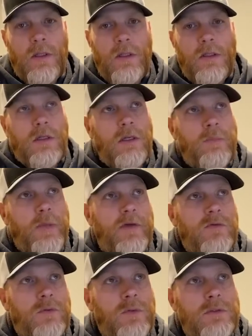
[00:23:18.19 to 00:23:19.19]
a
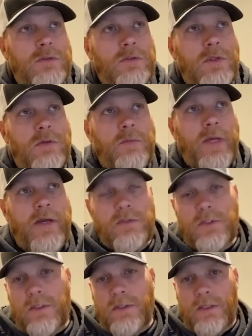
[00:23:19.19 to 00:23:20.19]
paver would. So the paver is
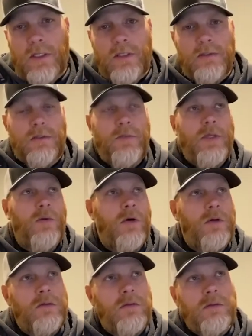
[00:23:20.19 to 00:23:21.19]
going to suck in some of that water.